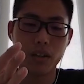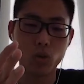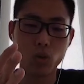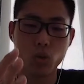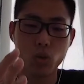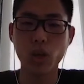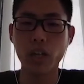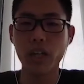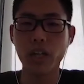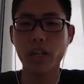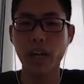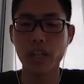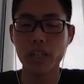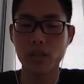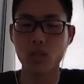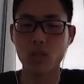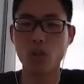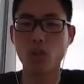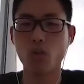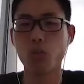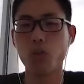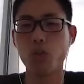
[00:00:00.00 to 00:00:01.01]
two other
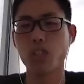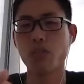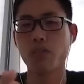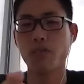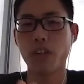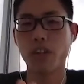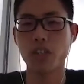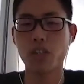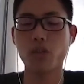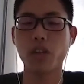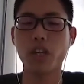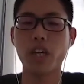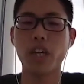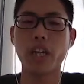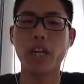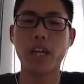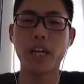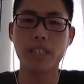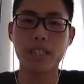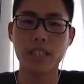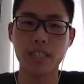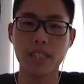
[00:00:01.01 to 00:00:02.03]
ICO, which is
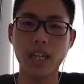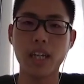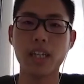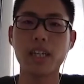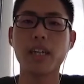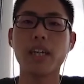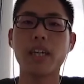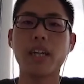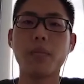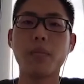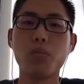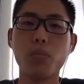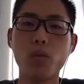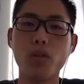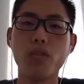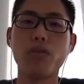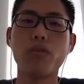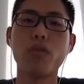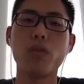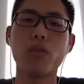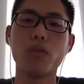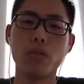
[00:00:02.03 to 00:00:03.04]
Fetch.ai and Seller, and then
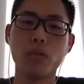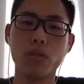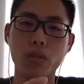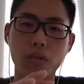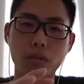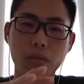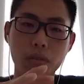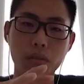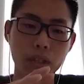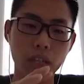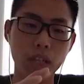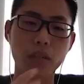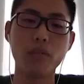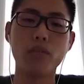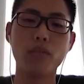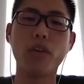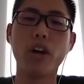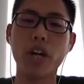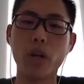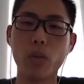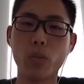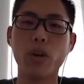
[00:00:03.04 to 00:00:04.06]
both did
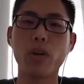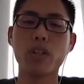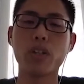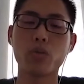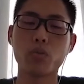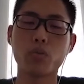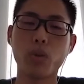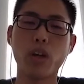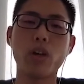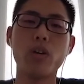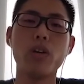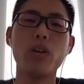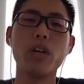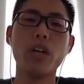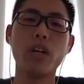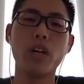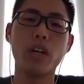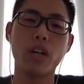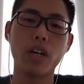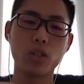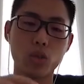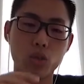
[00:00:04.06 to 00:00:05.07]
very well as well.
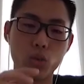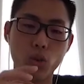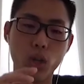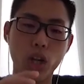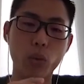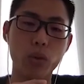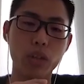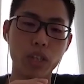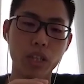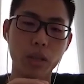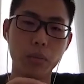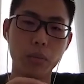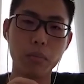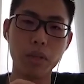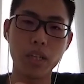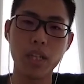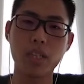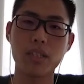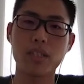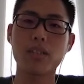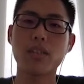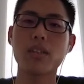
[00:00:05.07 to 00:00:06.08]
Sold out within
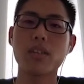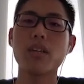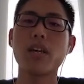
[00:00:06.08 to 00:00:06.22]
minutes,